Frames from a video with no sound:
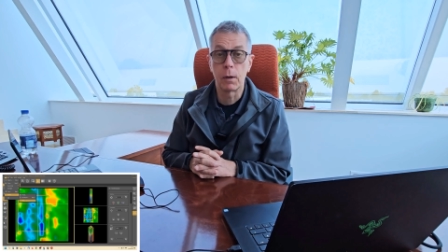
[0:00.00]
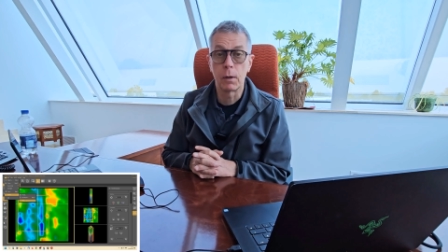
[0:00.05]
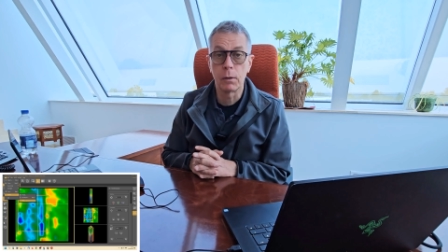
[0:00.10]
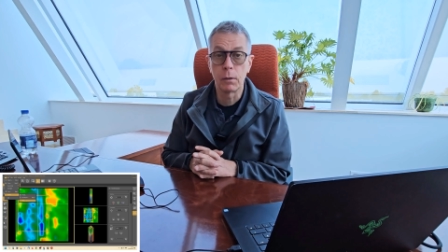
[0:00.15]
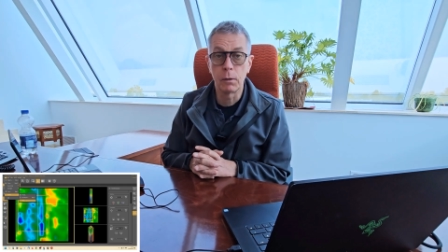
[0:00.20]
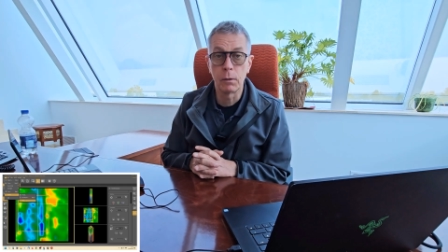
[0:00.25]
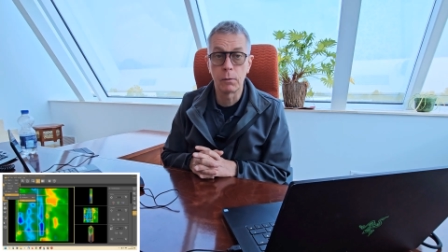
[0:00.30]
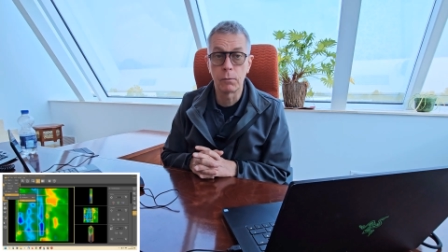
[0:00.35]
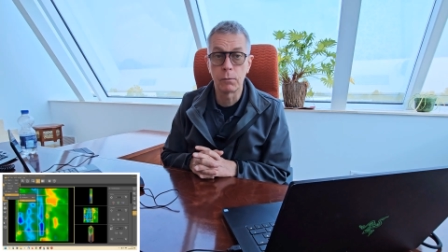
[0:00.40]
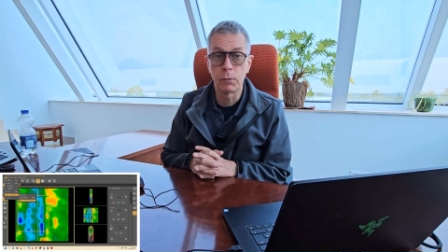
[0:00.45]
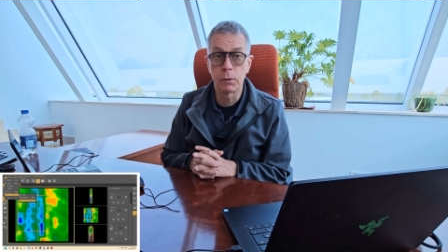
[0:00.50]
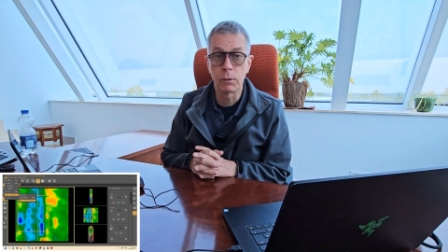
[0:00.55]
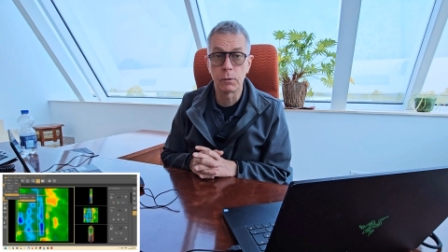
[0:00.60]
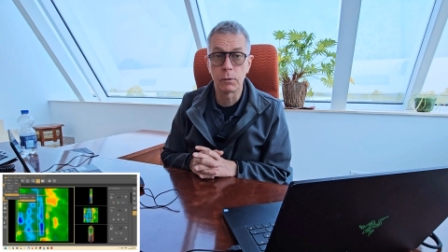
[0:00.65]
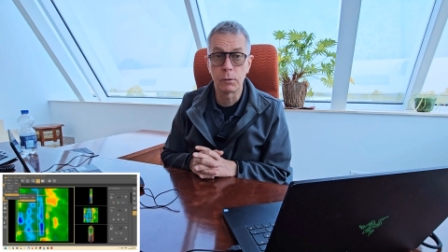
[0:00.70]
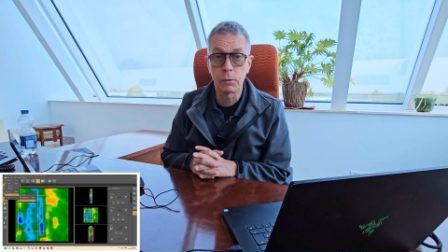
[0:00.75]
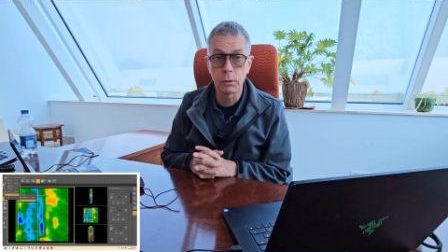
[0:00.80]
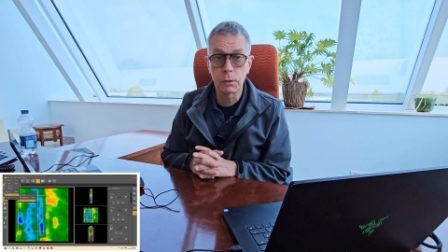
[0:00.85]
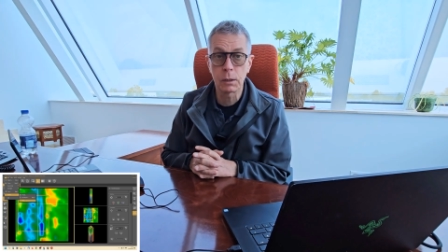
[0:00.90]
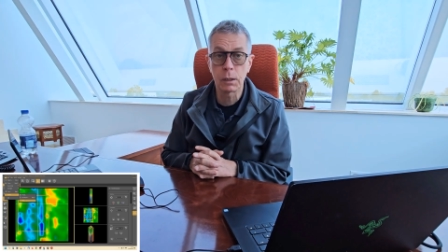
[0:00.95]
If you're
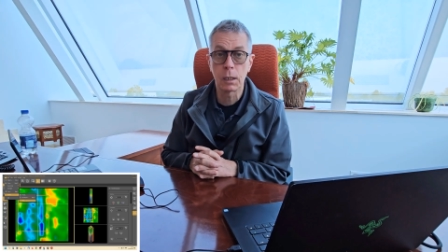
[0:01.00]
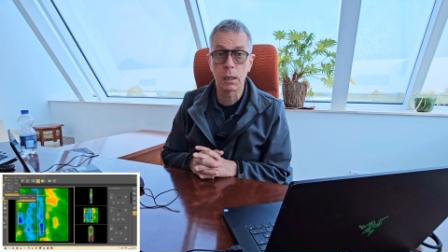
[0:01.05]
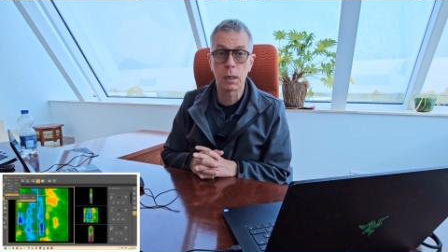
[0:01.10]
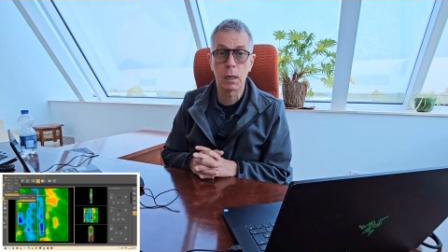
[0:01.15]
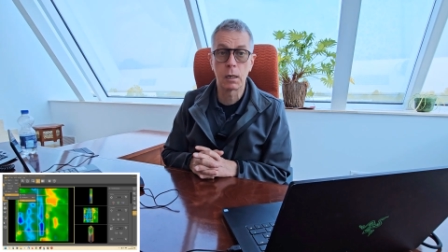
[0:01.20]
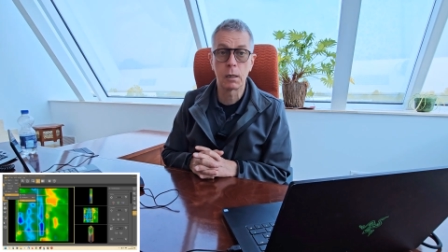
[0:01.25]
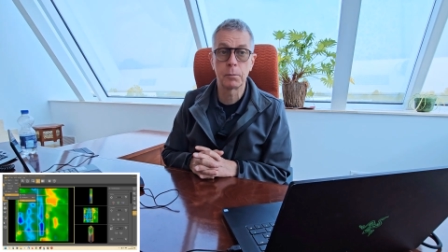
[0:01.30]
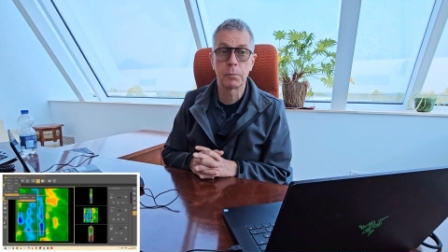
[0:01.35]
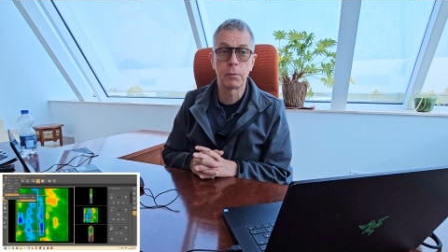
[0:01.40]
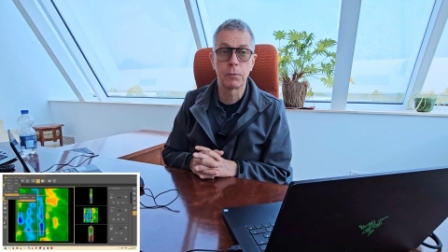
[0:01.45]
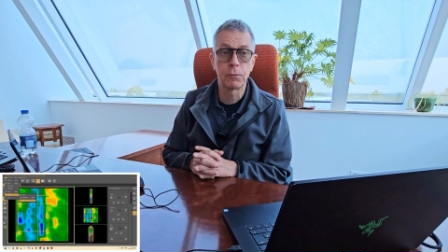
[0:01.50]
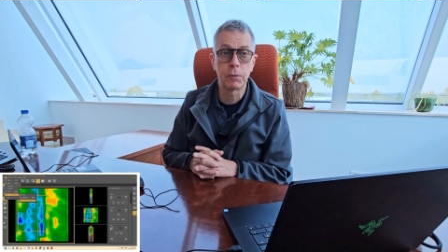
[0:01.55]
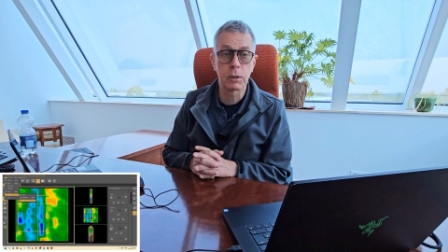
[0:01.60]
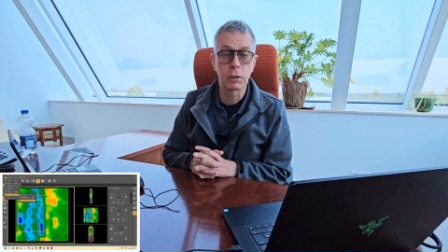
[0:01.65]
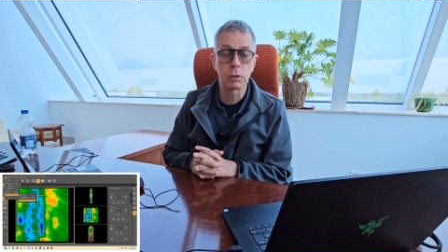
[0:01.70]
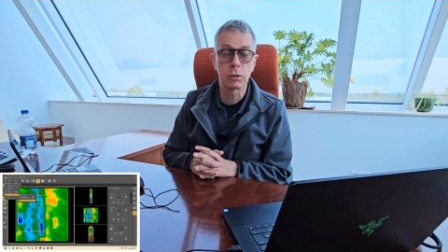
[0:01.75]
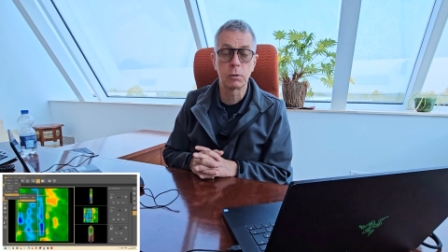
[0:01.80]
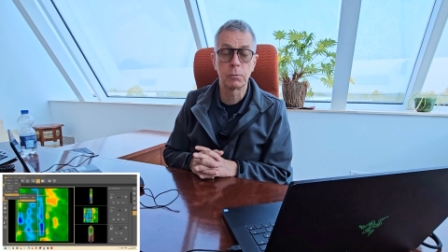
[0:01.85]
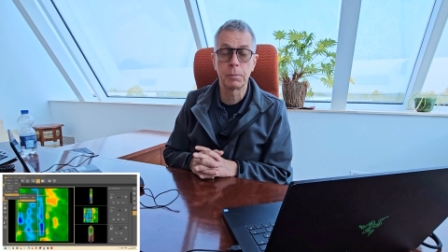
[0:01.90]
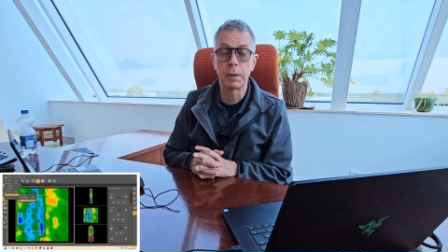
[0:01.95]
using it on a
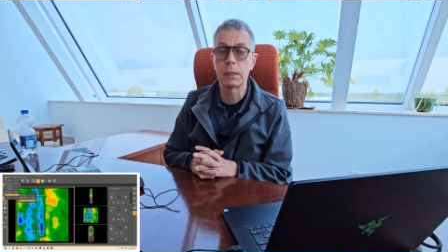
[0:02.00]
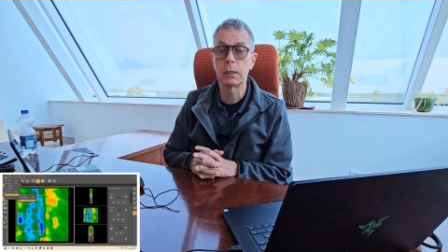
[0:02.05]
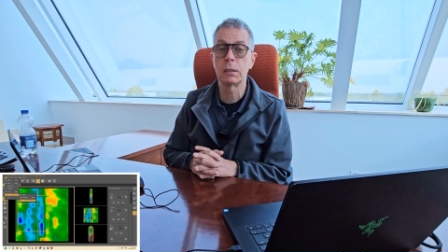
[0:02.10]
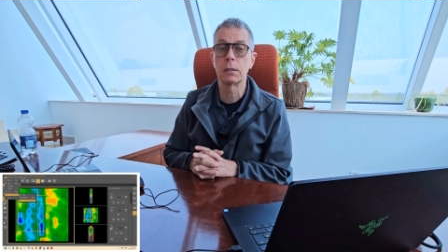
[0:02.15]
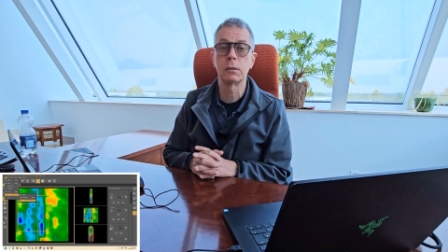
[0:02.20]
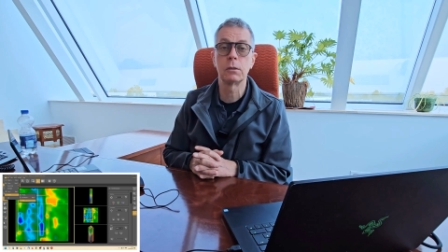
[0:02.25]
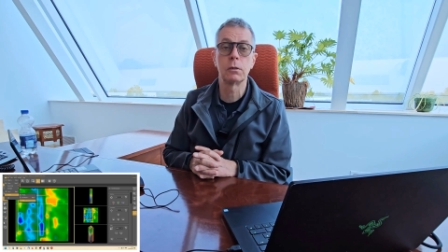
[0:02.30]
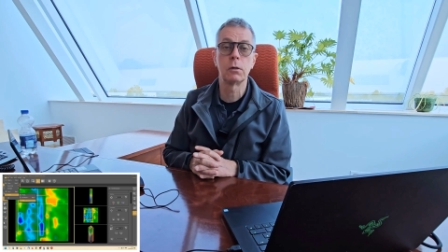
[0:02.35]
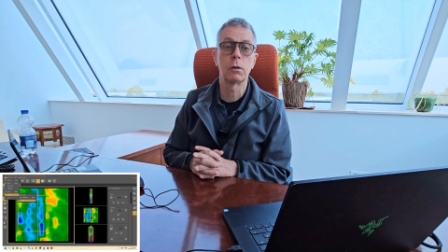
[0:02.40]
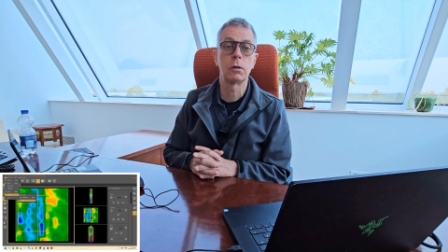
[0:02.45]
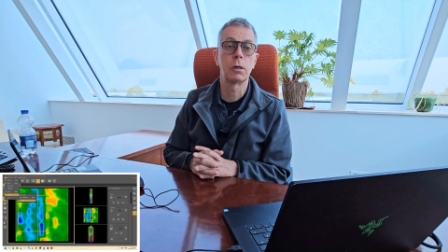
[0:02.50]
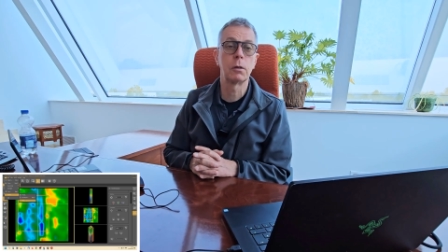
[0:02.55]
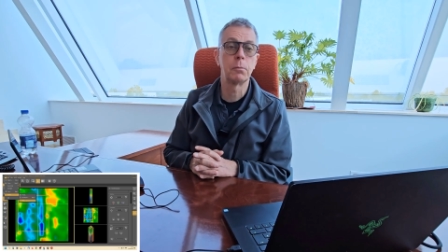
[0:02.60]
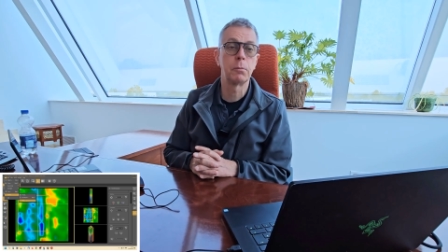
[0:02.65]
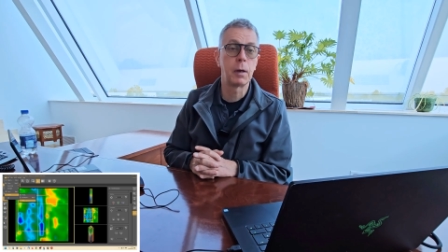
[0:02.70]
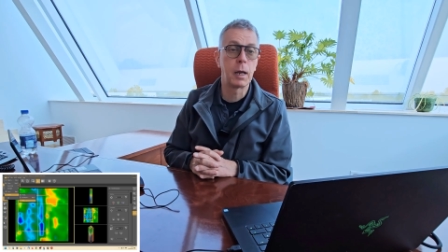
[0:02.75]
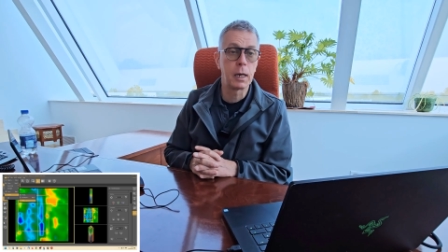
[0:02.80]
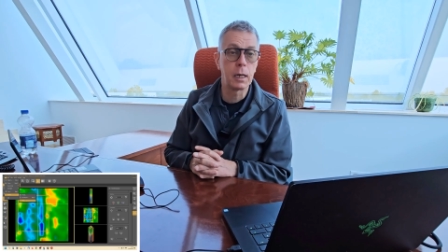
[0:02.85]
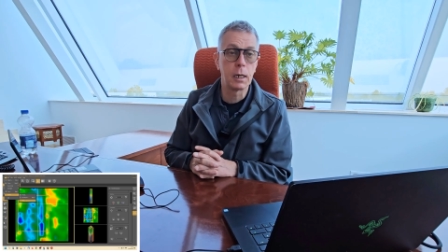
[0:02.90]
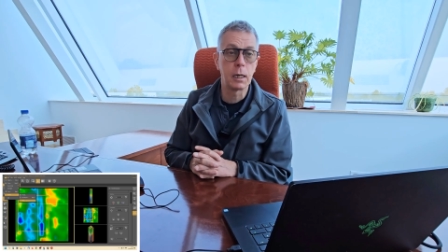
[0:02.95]
professional basis, you're in a
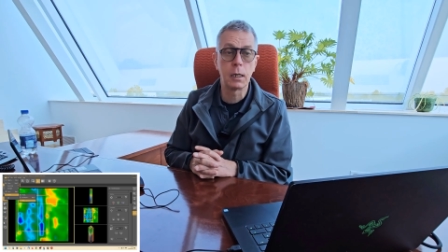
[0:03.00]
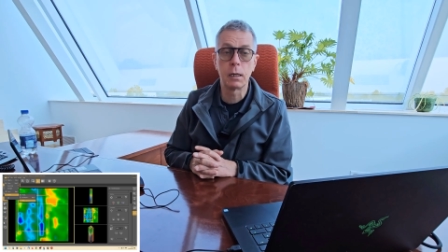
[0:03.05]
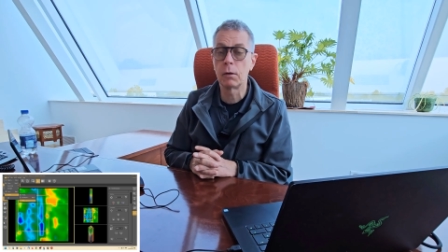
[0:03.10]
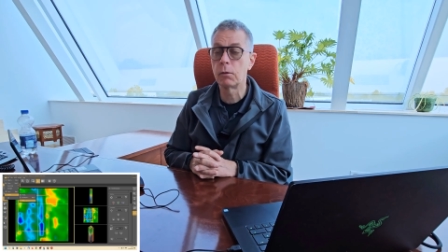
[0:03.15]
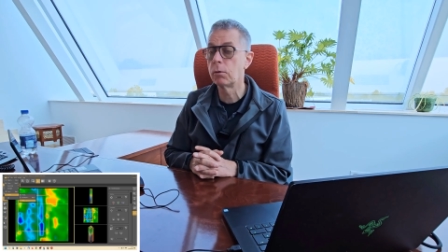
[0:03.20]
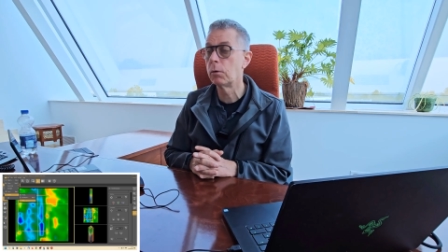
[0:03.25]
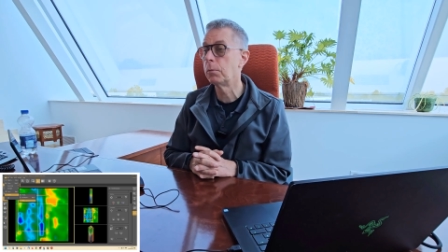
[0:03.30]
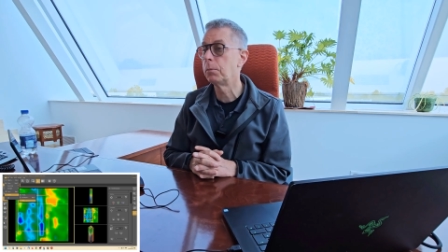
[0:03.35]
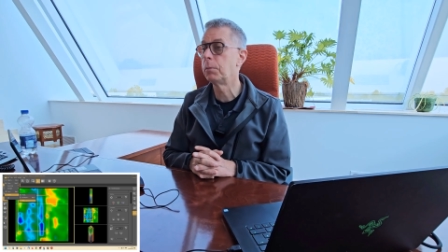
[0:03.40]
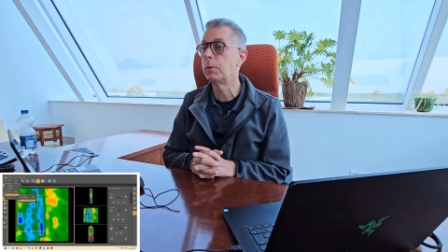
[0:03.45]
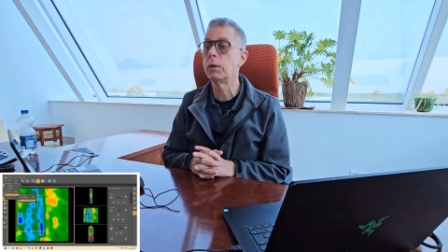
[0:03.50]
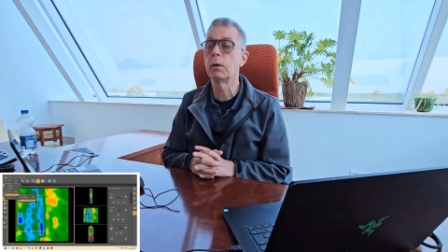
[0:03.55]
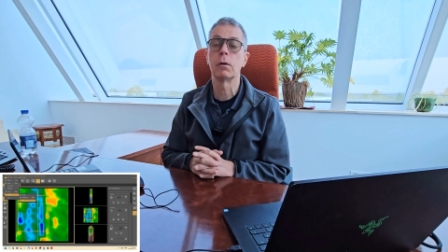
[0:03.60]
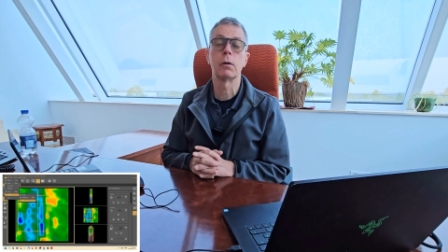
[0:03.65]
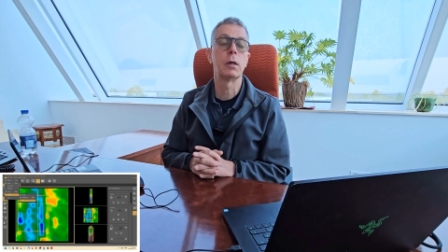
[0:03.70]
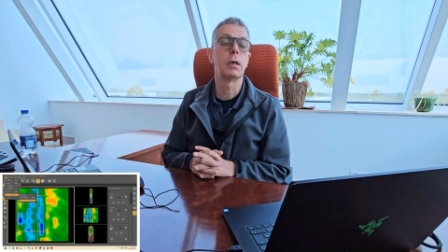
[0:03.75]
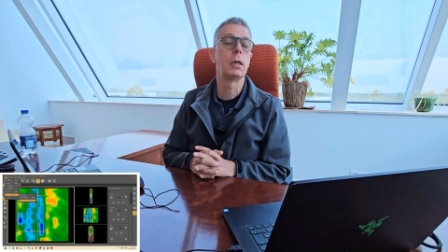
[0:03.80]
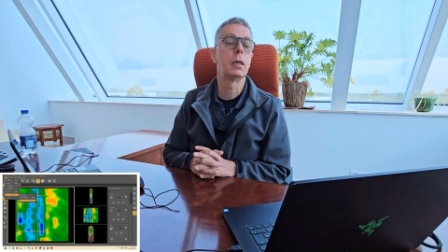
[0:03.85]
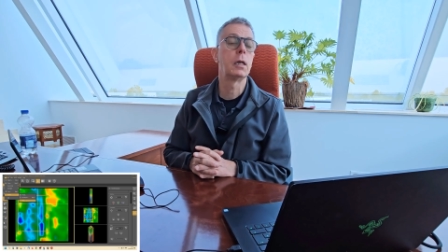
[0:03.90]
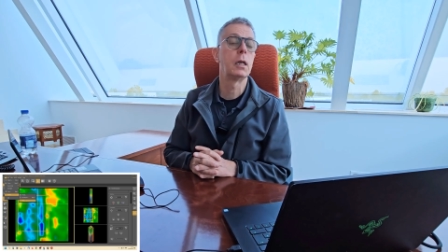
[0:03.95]
mining group,
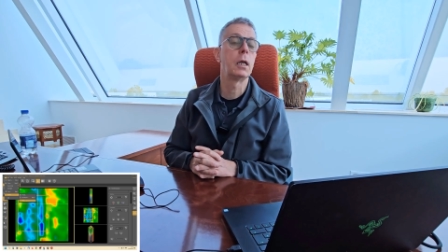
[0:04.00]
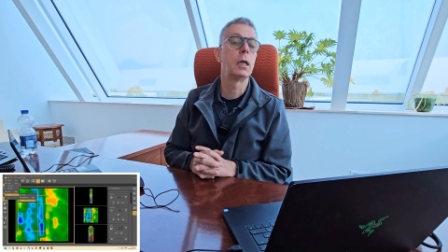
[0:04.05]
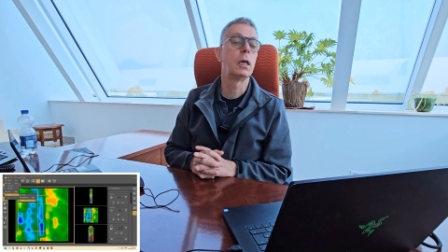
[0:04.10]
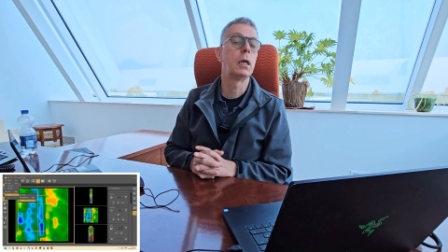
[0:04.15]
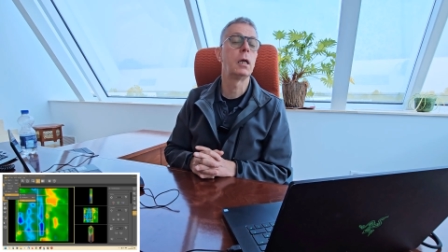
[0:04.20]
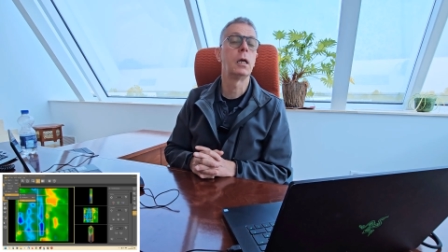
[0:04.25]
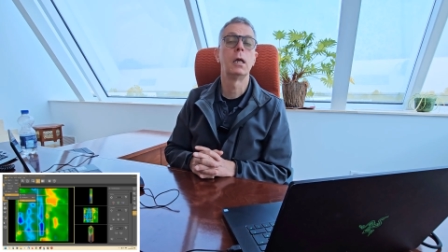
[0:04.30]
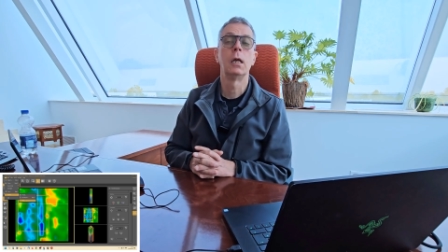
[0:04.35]
you're in an